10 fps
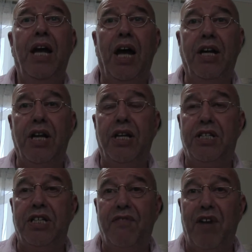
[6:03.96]
and,
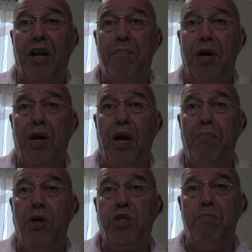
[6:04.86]
and to develop a,
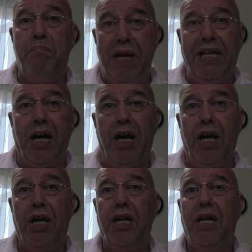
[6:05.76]
a much
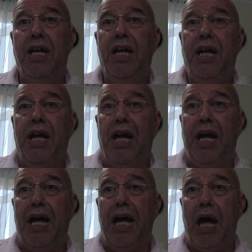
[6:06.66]
bigger,
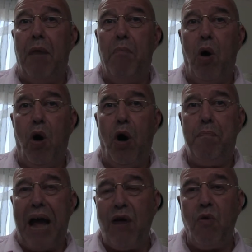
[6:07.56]
uh, a more
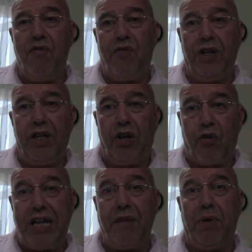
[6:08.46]
powerful and
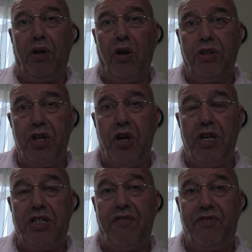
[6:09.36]
credible
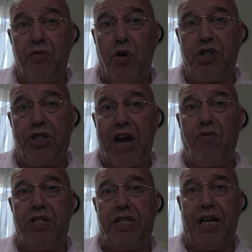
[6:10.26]
alternative to
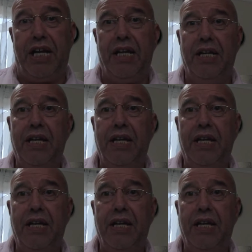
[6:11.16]
austerity.